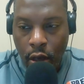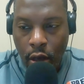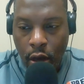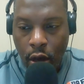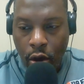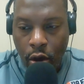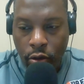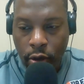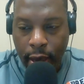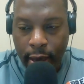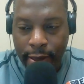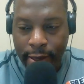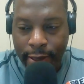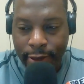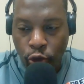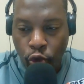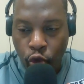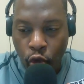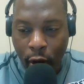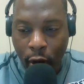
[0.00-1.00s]
Okay,
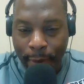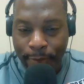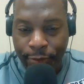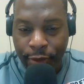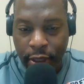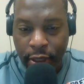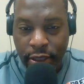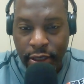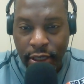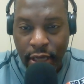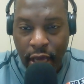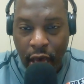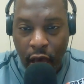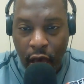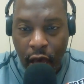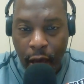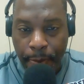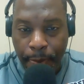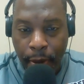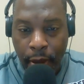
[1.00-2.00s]
let's wrap this
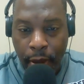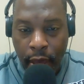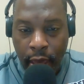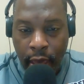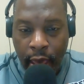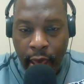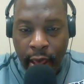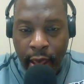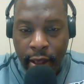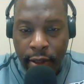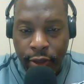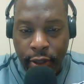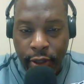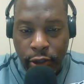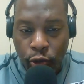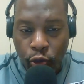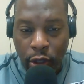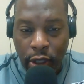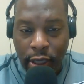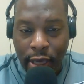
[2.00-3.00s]
up.
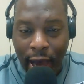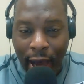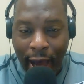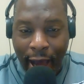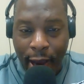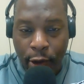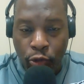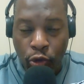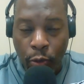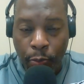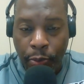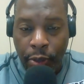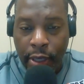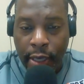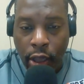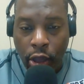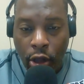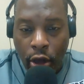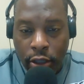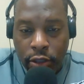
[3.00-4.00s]
This week, I will be
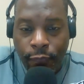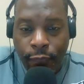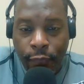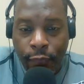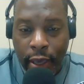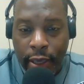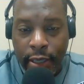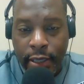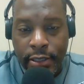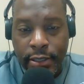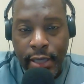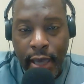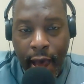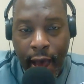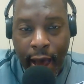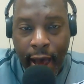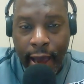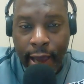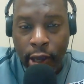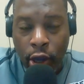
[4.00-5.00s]
at Las Vegas
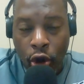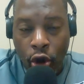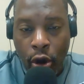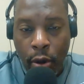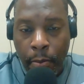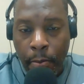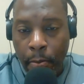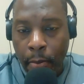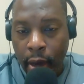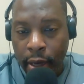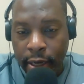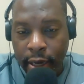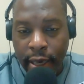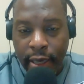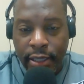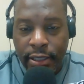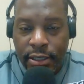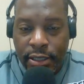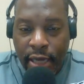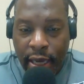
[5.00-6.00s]
High on
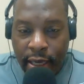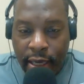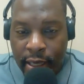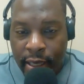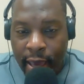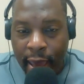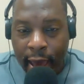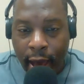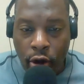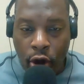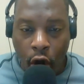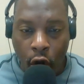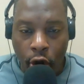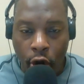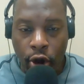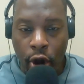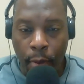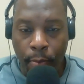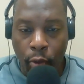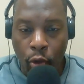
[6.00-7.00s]
Monday, checking out our
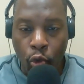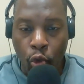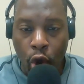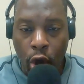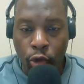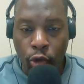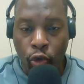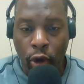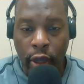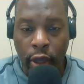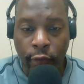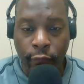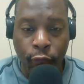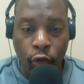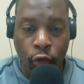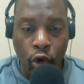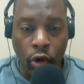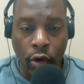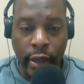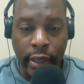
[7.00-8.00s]
number 1 ranked
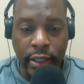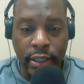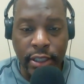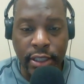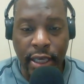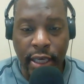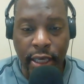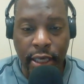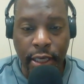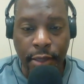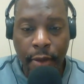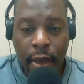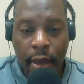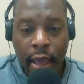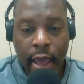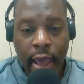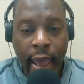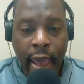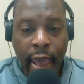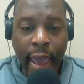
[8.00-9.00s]
4A team.
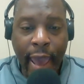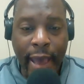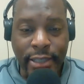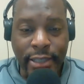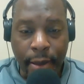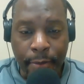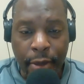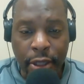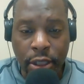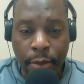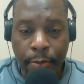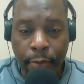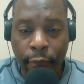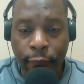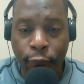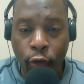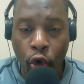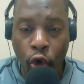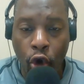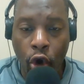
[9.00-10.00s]
As I mentioned
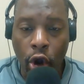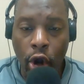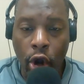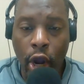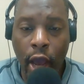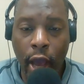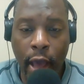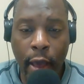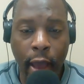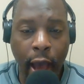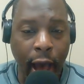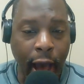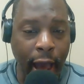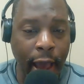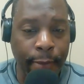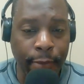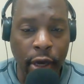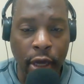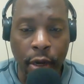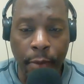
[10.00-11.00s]
before,
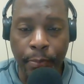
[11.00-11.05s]
I'm going to